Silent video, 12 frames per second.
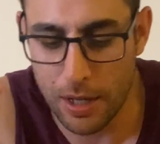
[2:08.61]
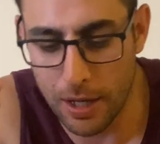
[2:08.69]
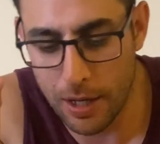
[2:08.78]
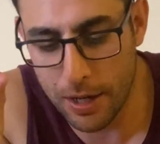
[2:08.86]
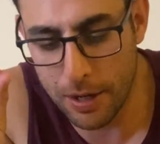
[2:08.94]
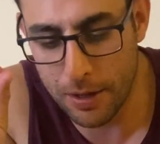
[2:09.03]

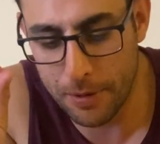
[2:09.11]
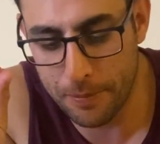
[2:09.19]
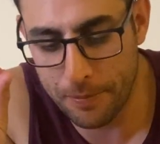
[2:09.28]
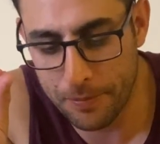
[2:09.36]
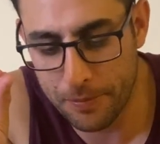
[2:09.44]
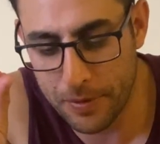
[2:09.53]

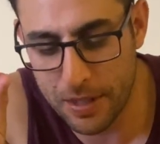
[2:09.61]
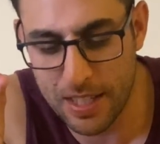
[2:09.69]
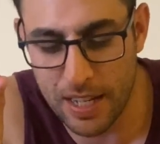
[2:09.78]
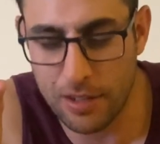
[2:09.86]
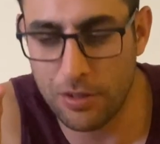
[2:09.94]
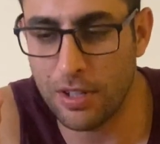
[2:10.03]
The
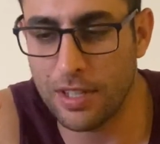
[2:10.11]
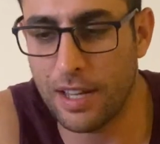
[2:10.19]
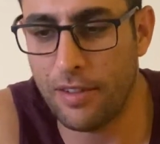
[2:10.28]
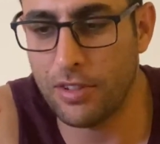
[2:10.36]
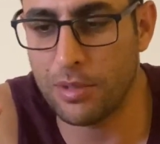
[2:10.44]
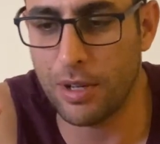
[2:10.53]
Tecnu doesn't
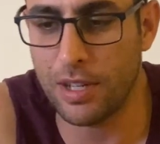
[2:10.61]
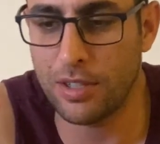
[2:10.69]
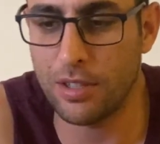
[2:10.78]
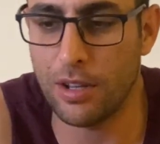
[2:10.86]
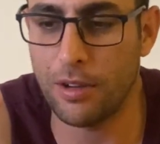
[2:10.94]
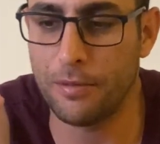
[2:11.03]
have as many.
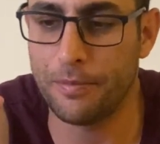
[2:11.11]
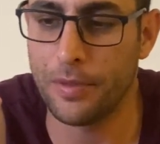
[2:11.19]
So